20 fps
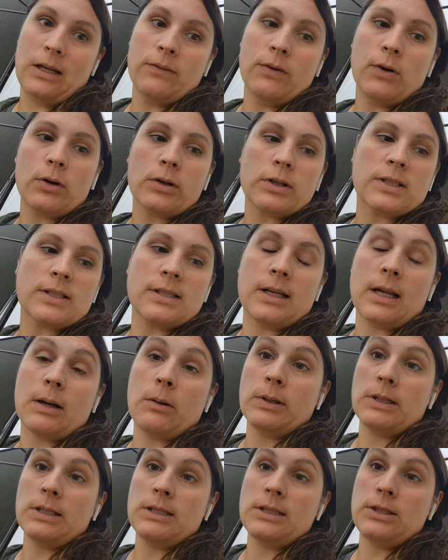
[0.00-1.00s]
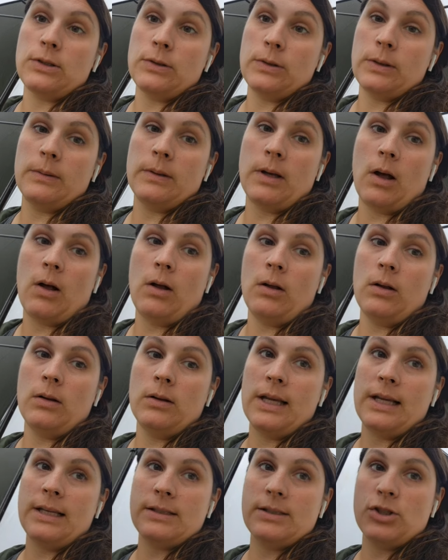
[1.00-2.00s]
of course, and I wanted to do it
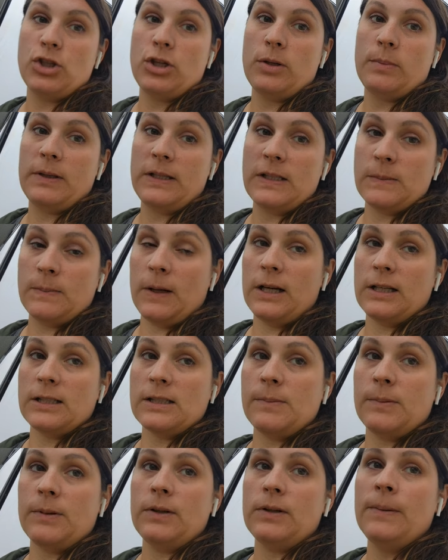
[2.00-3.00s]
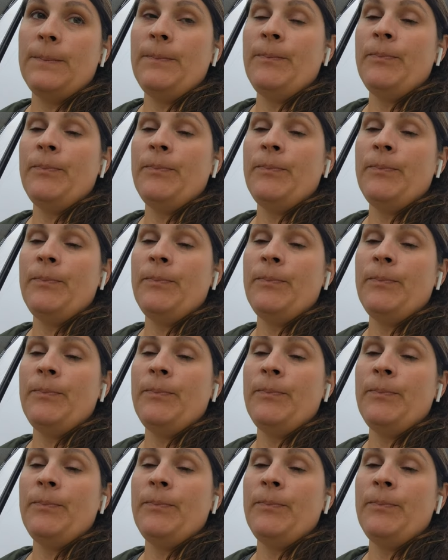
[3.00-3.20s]
all as cheaply as possible.